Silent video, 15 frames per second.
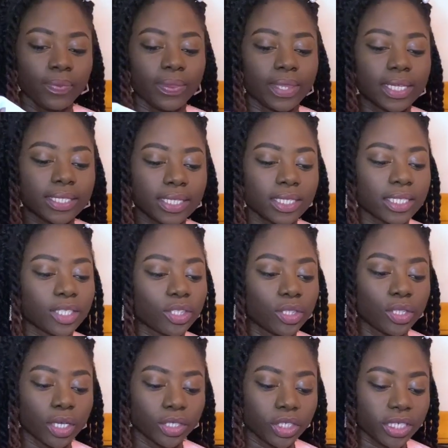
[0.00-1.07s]
This is the
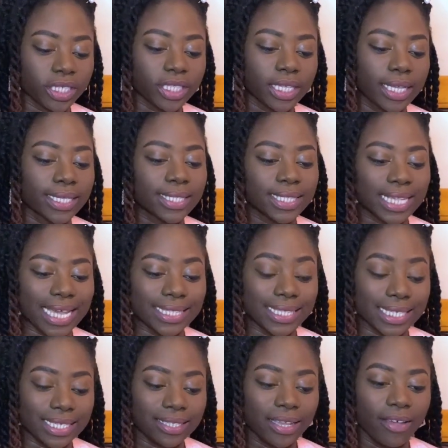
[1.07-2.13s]
Duchess
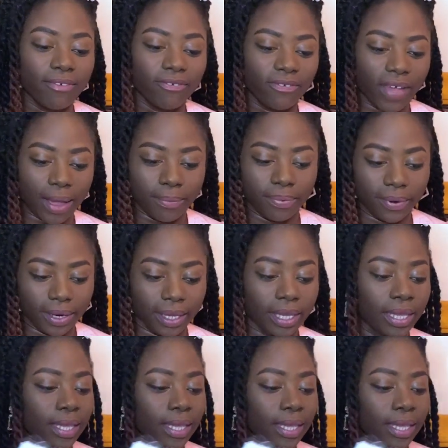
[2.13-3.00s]
satin fabric.